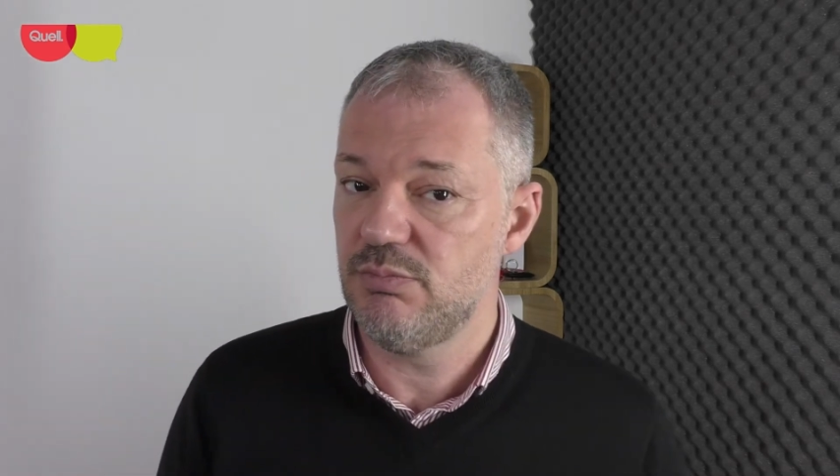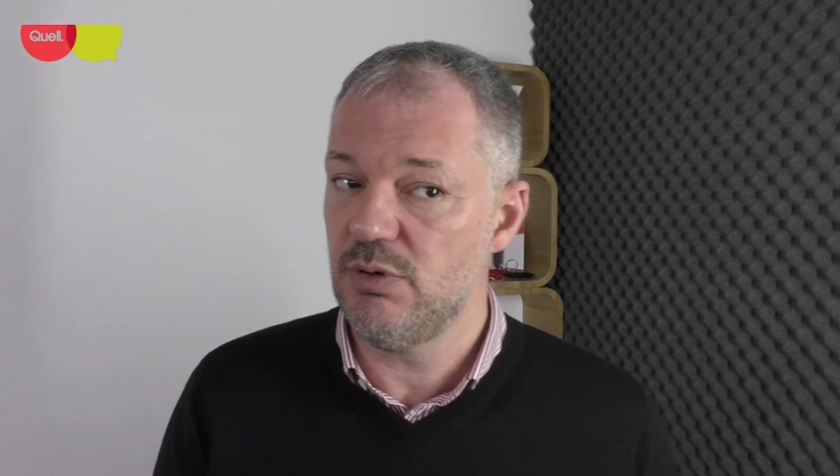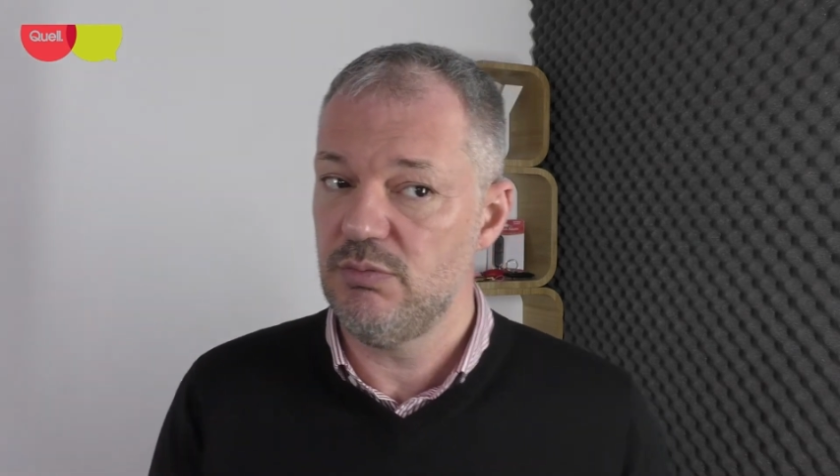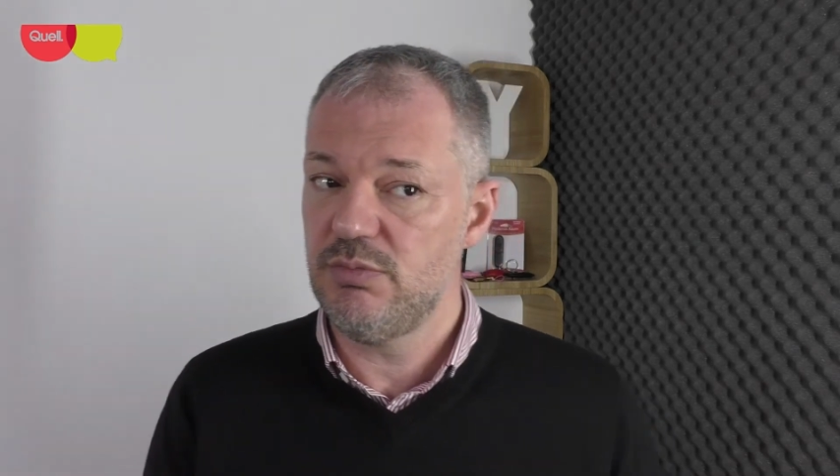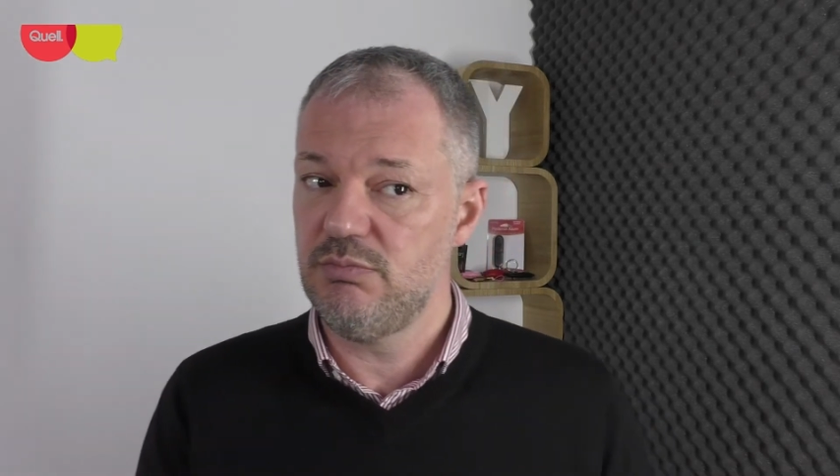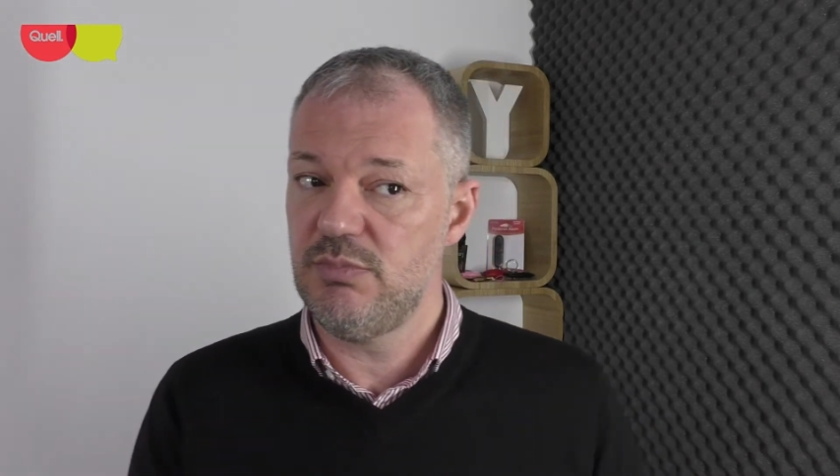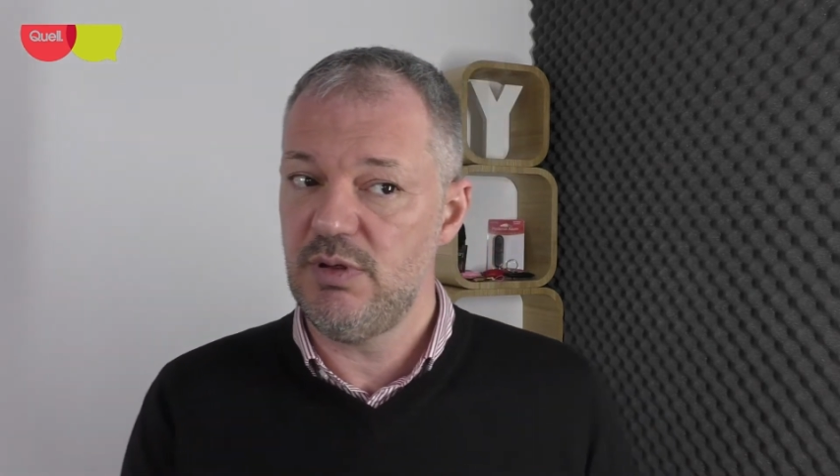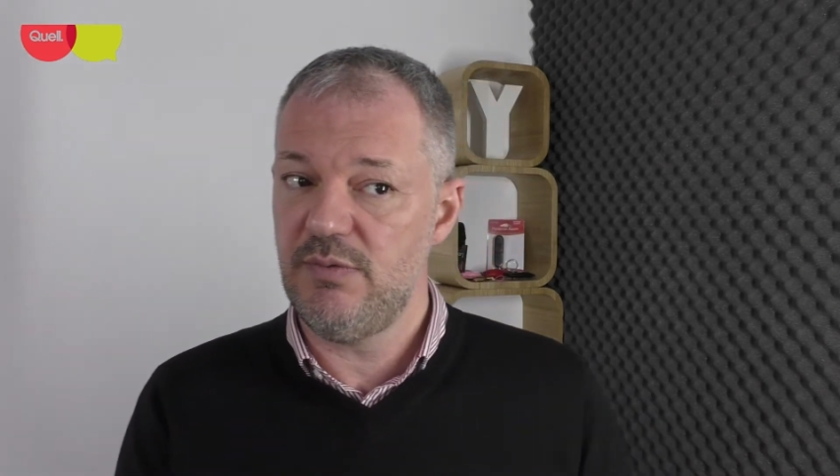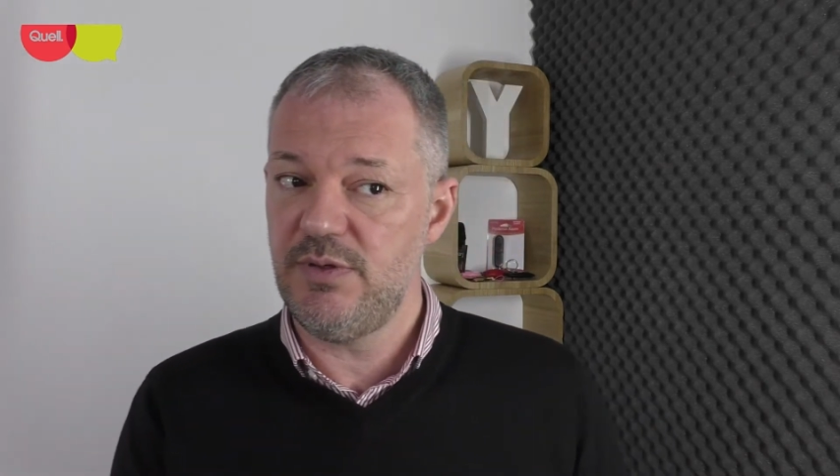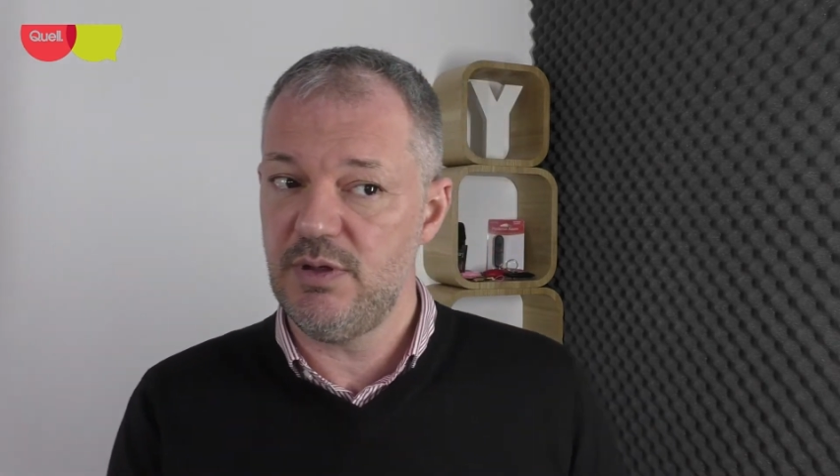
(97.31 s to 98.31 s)
Well,
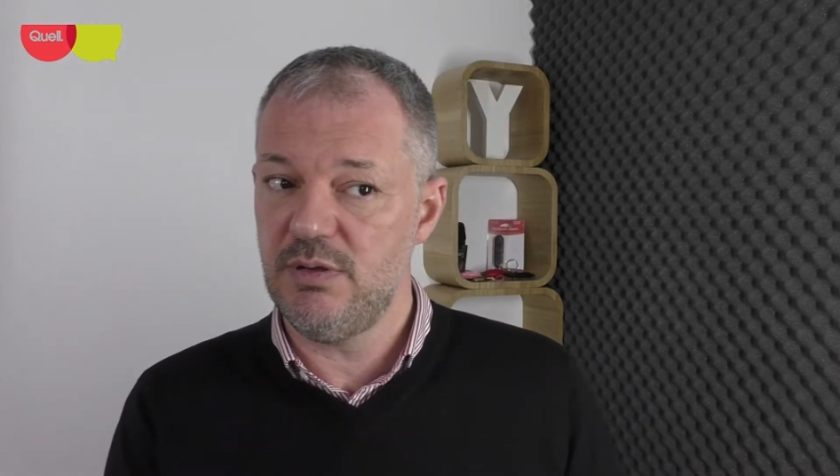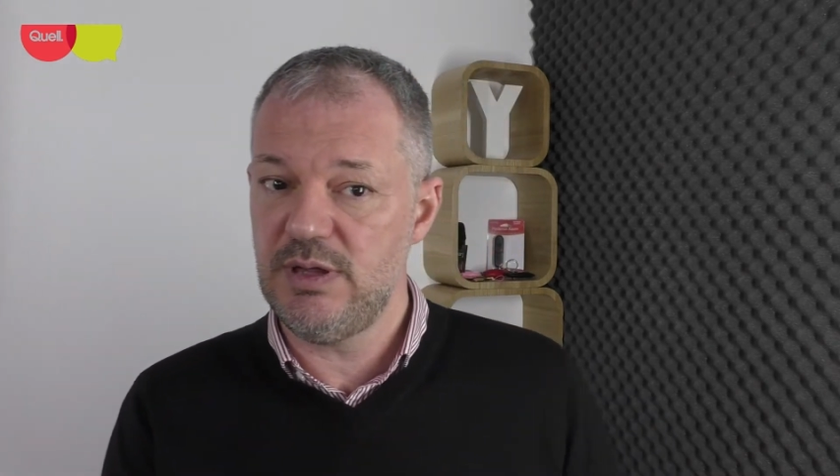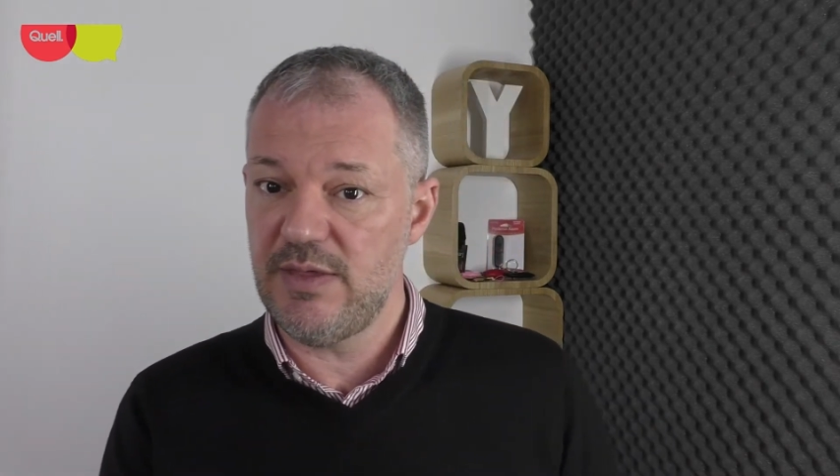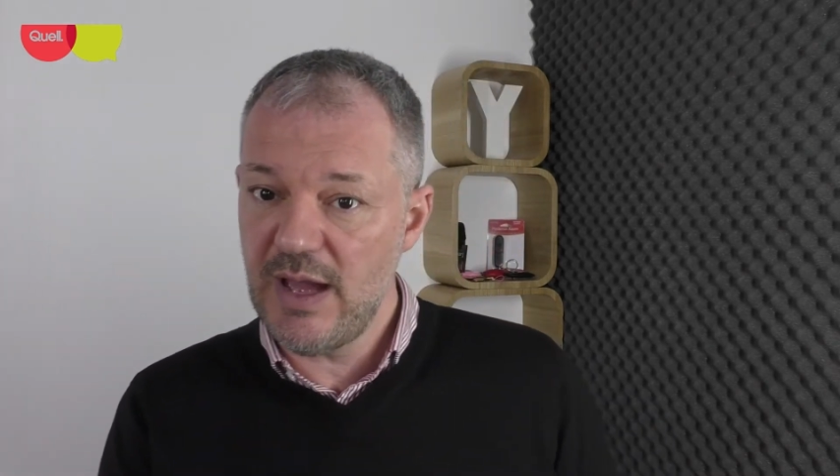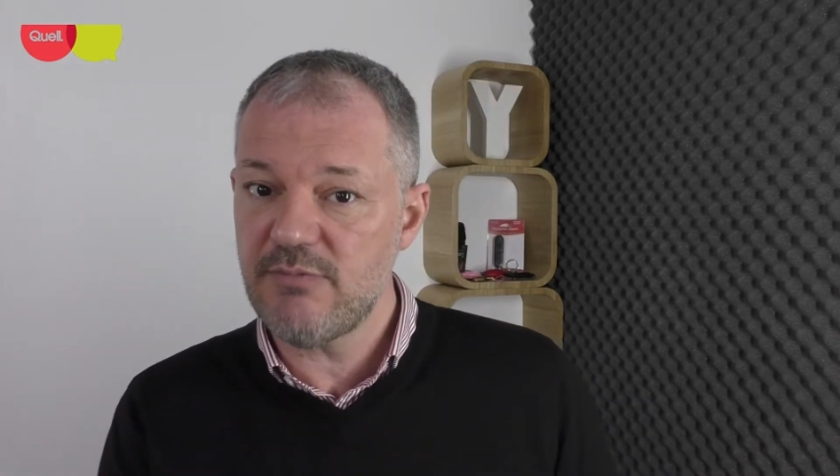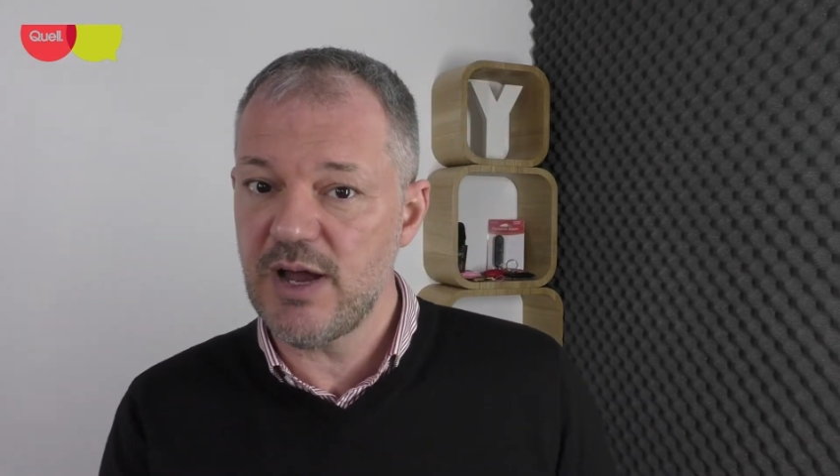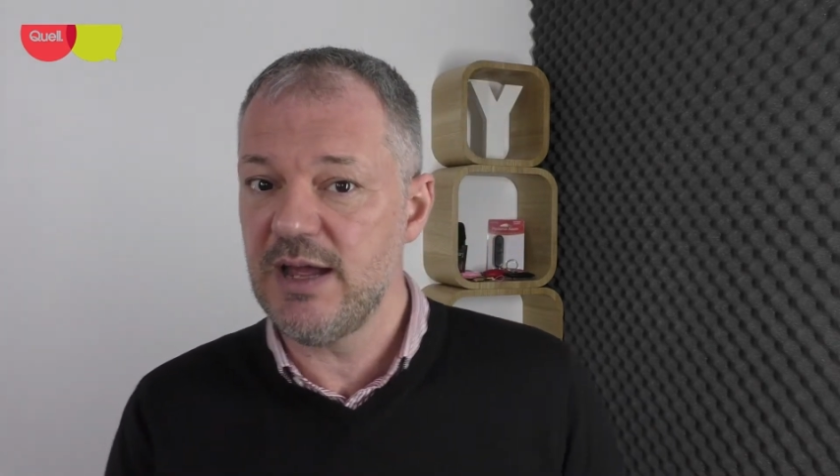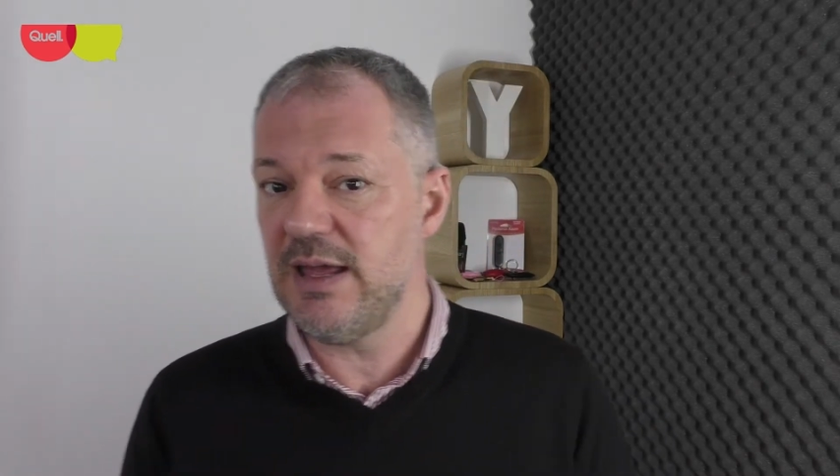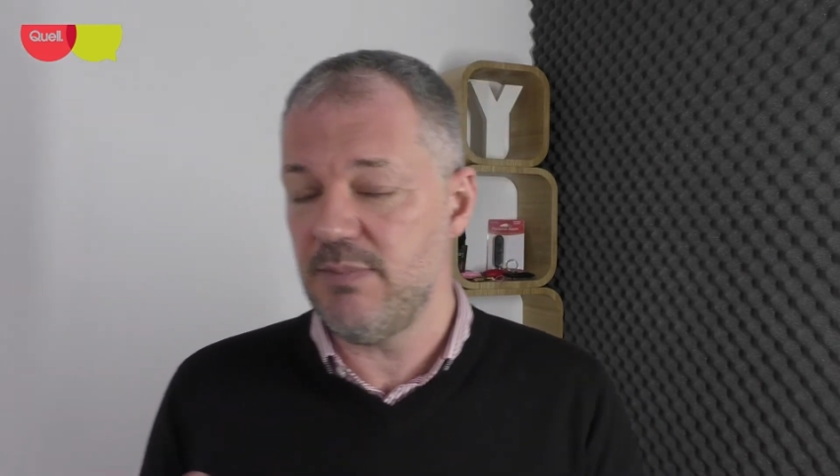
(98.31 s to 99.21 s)
if you get that right,